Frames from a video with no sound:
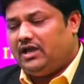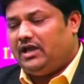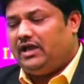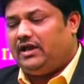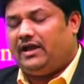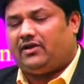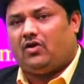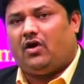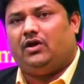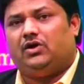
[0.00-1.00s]
in
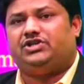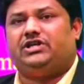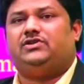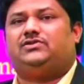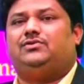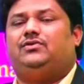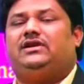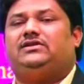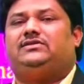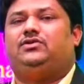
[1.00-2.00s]
ecology,
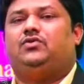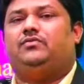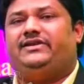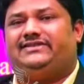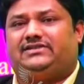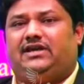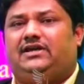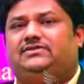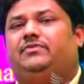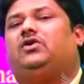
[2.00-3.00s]
students do
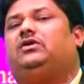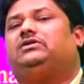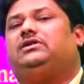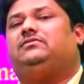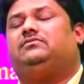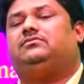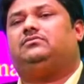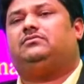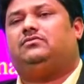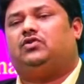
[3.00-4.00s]
mistakes because in
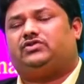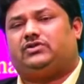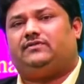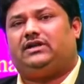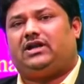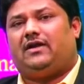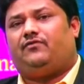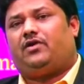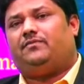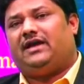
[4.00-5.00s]
most of the time
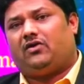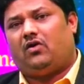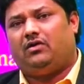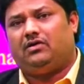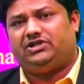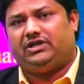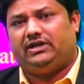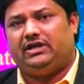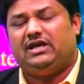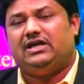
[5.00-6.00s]
from the
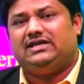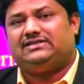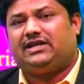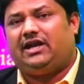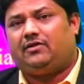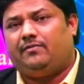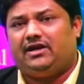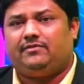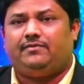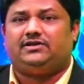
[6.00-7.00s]
ecology,
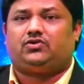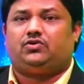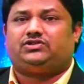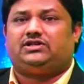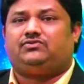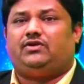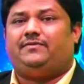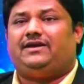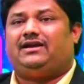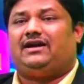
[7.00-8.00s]
statement based questions will
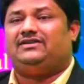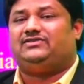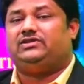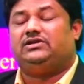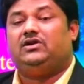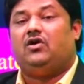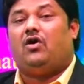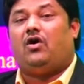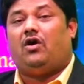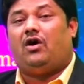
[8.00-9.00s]
be arised,
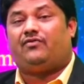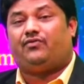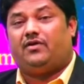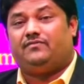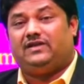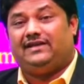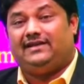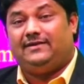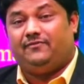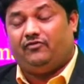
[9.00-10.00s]
or from
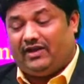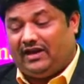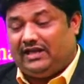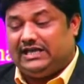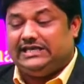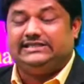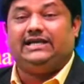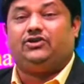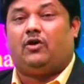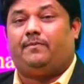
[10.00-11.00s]
the very
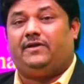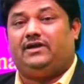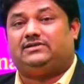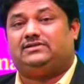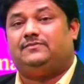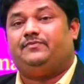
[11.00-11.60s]
easy topics